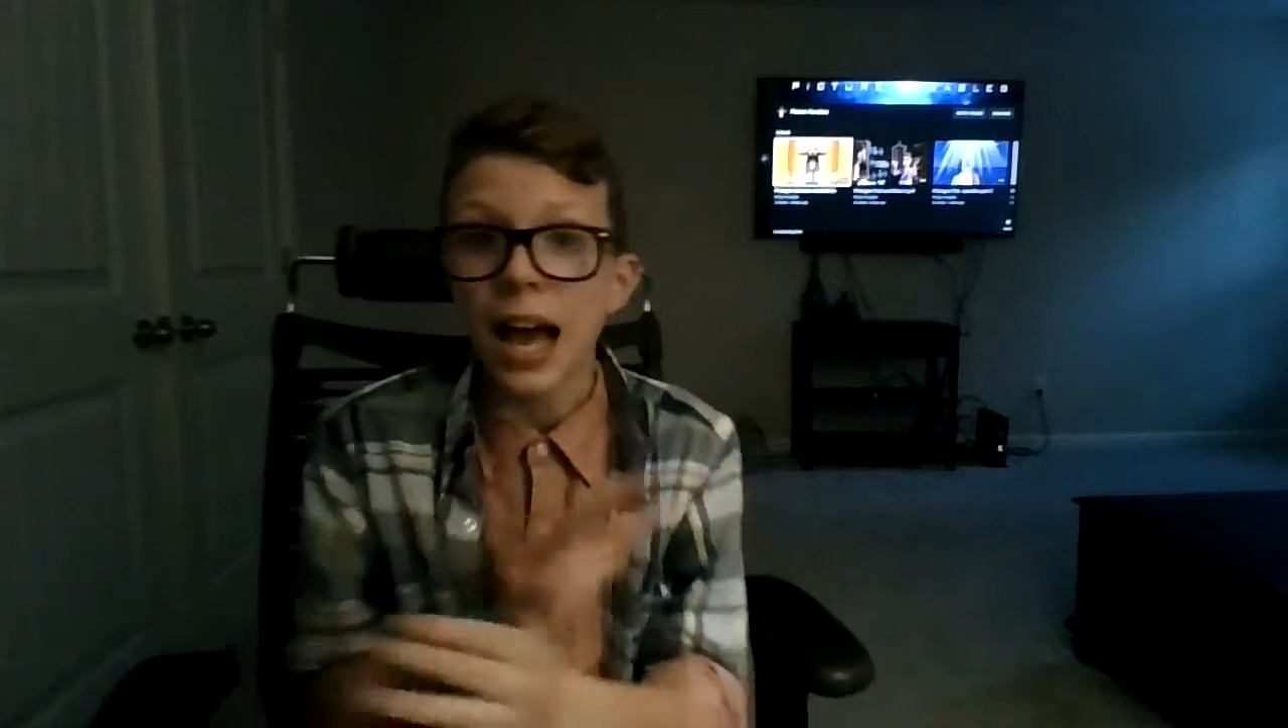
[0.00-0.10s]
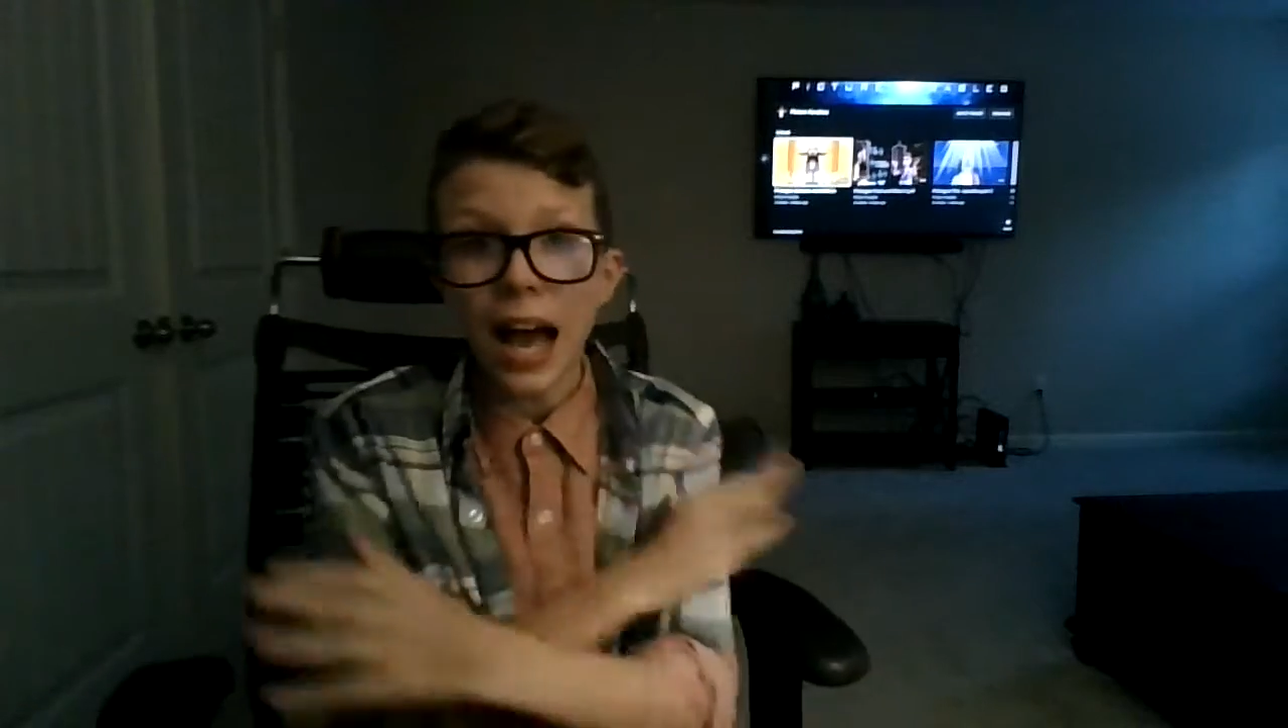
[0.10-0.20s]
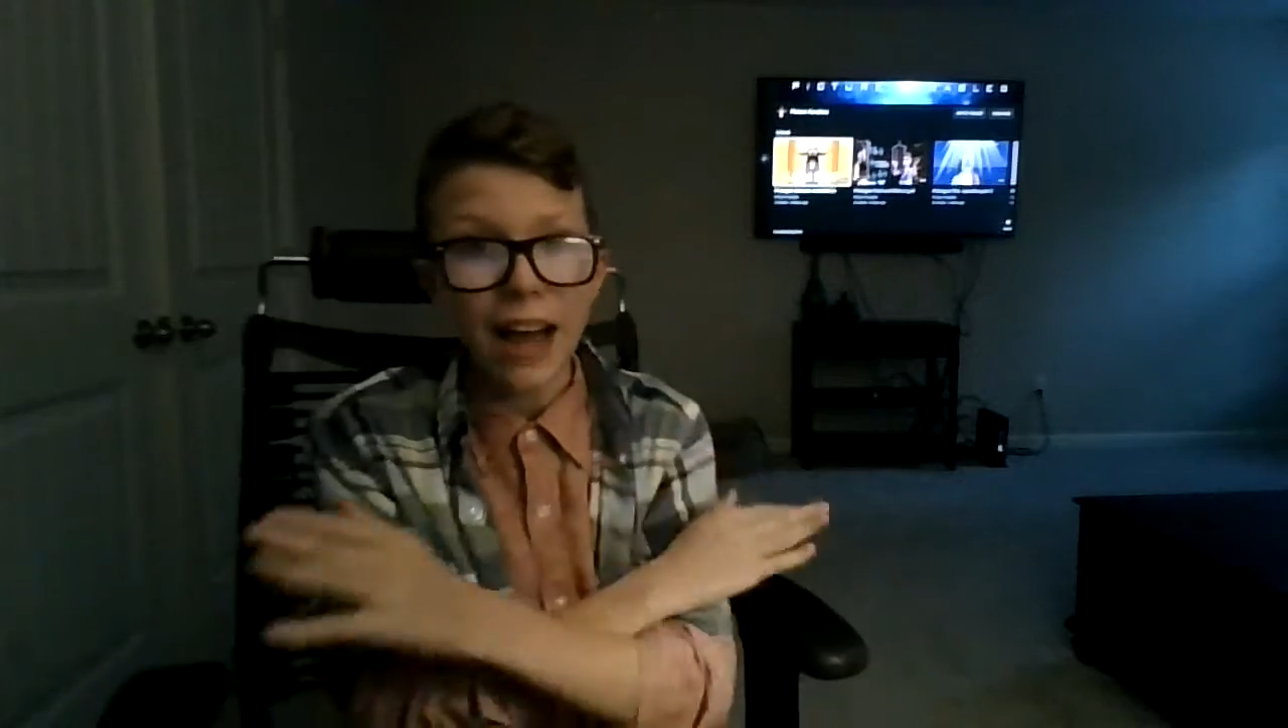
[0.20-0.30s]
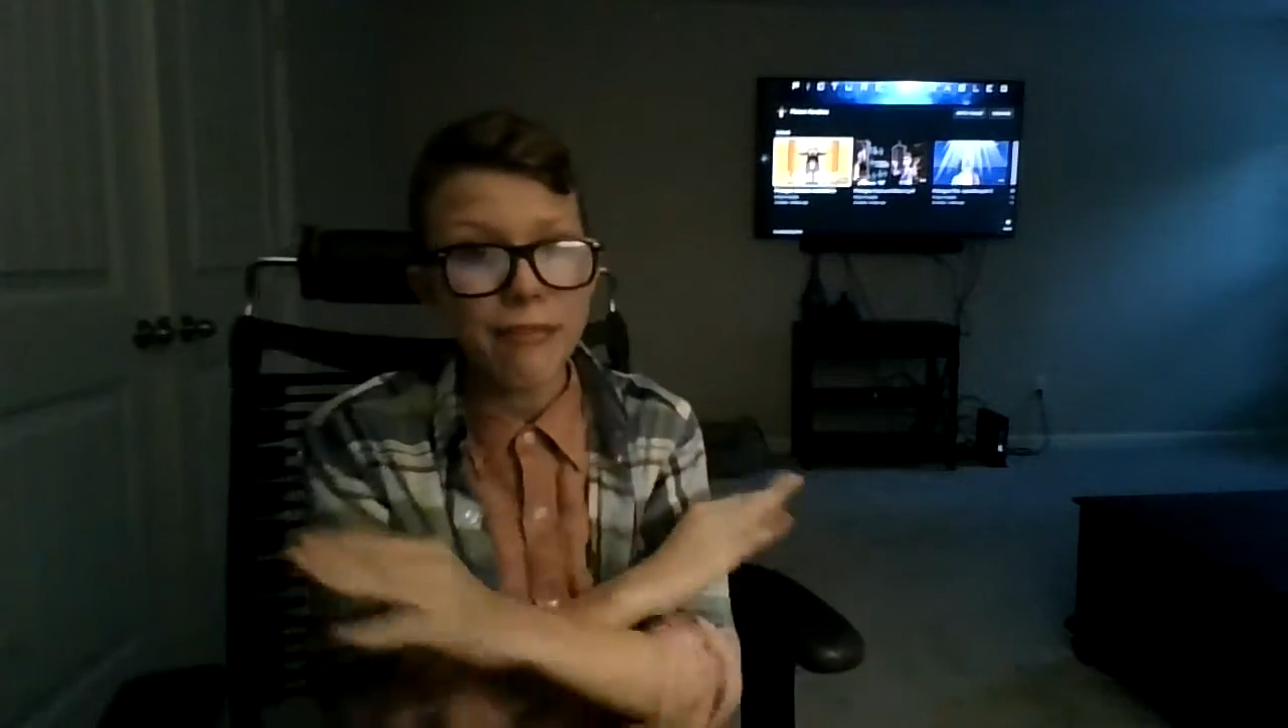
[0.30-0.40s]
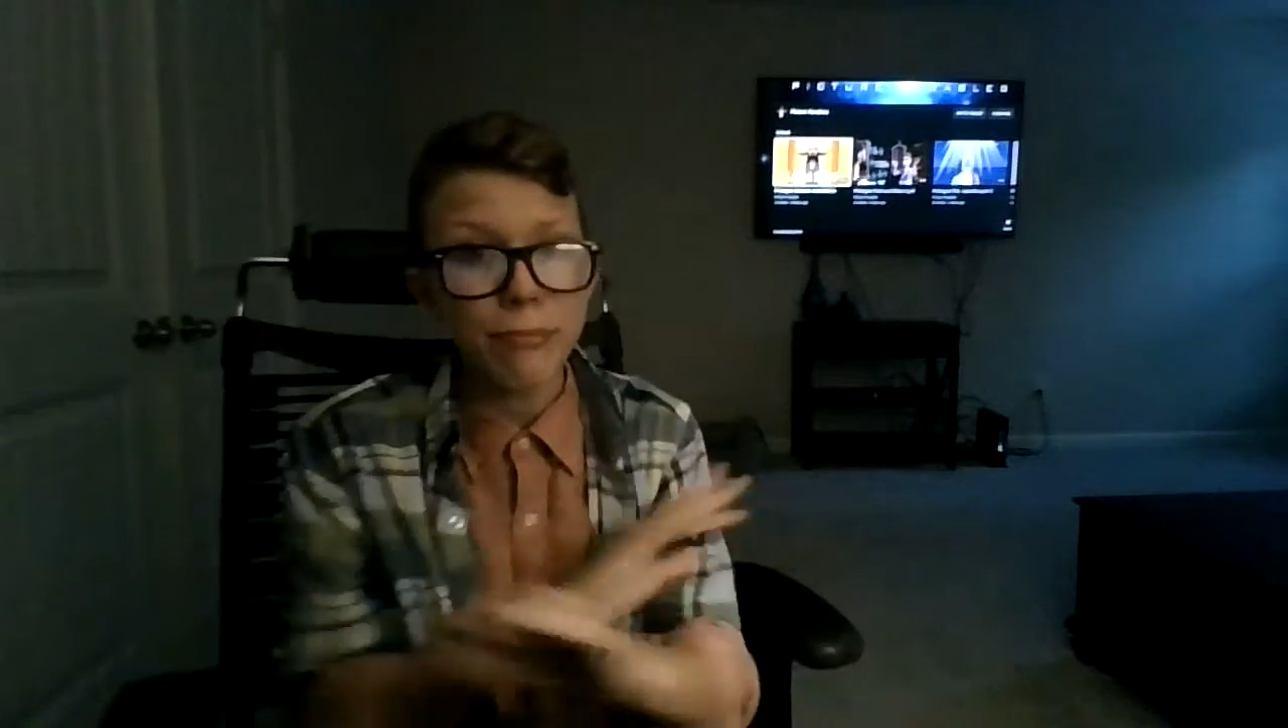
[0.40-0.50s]

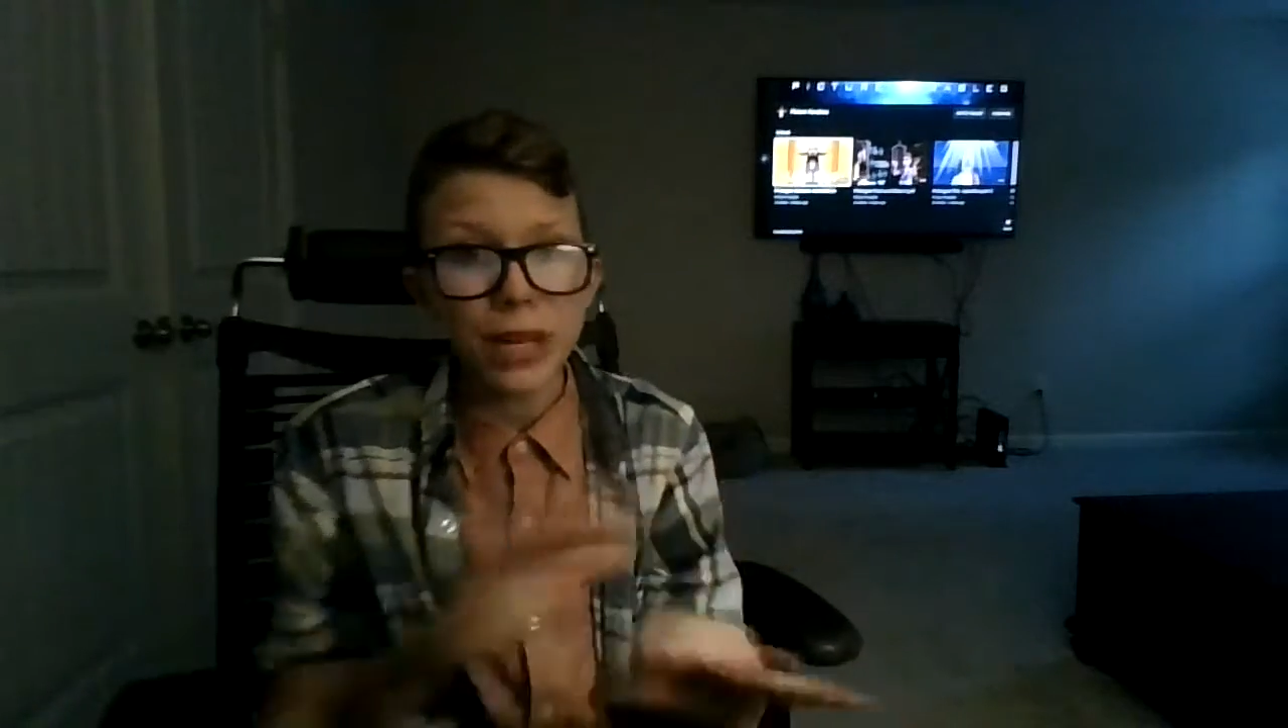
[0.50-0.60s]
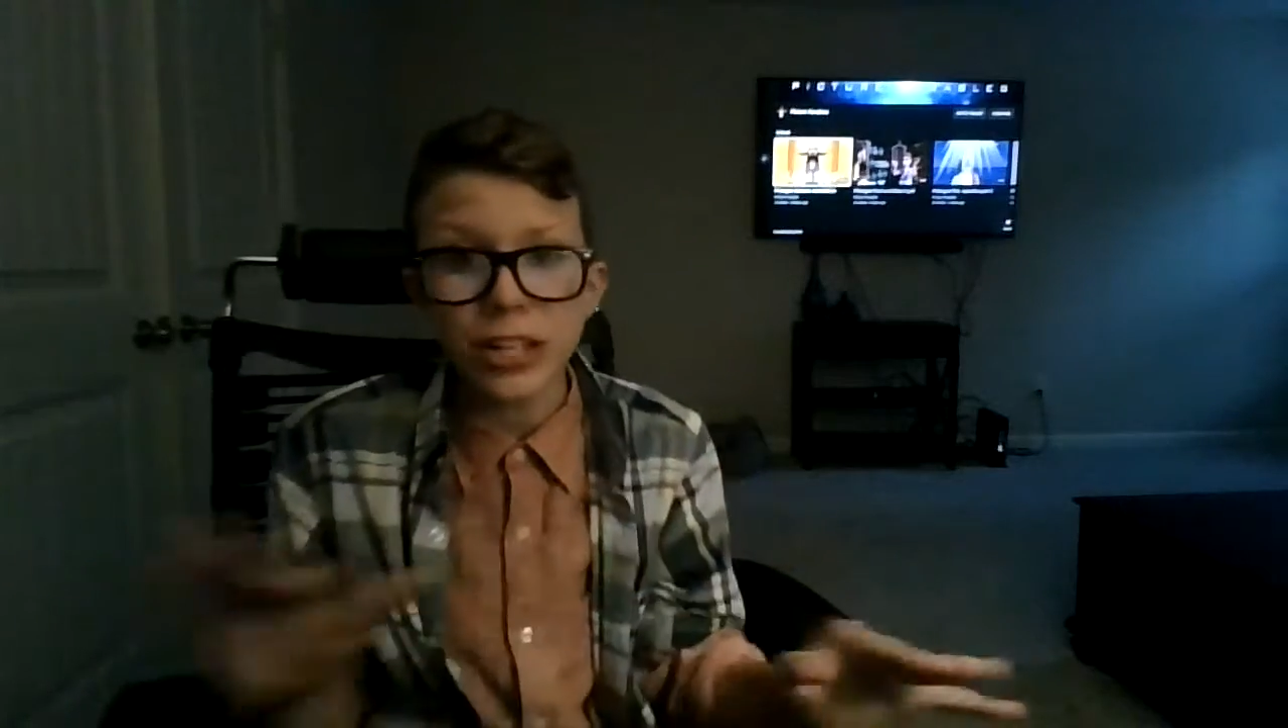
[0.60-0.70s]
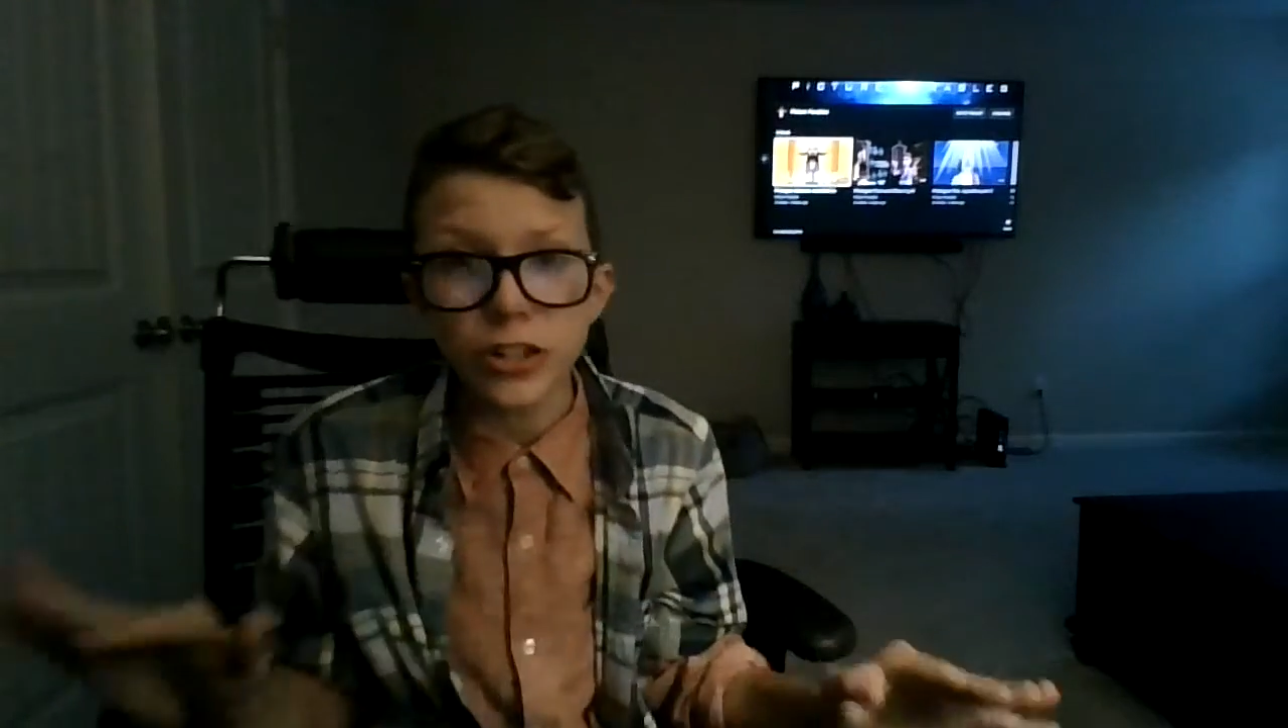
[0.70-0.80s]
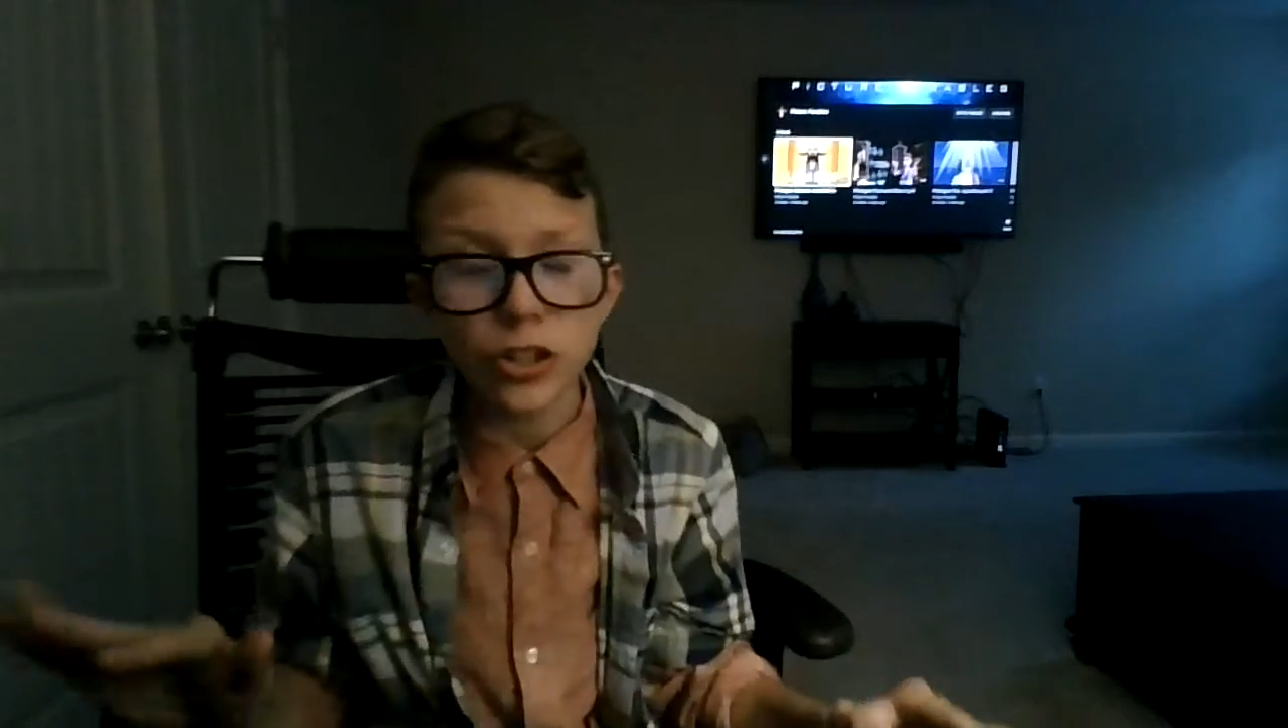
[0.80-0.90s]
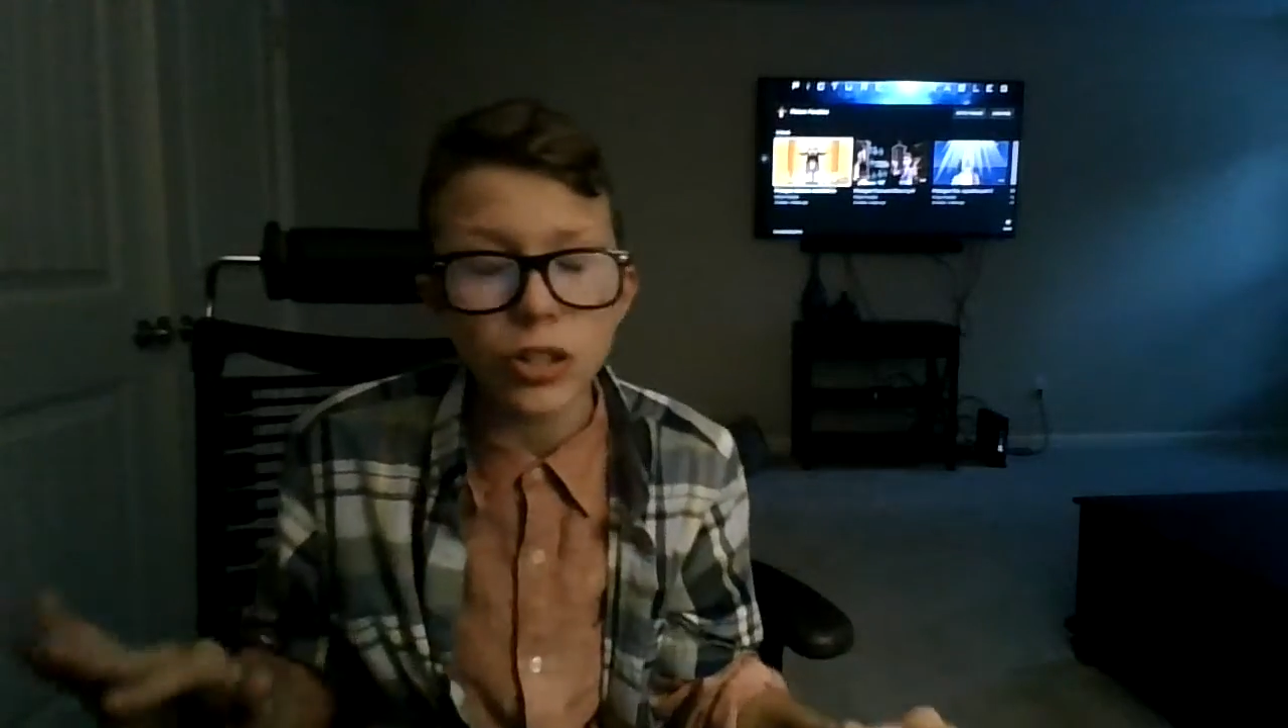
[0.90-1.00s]
I've made sure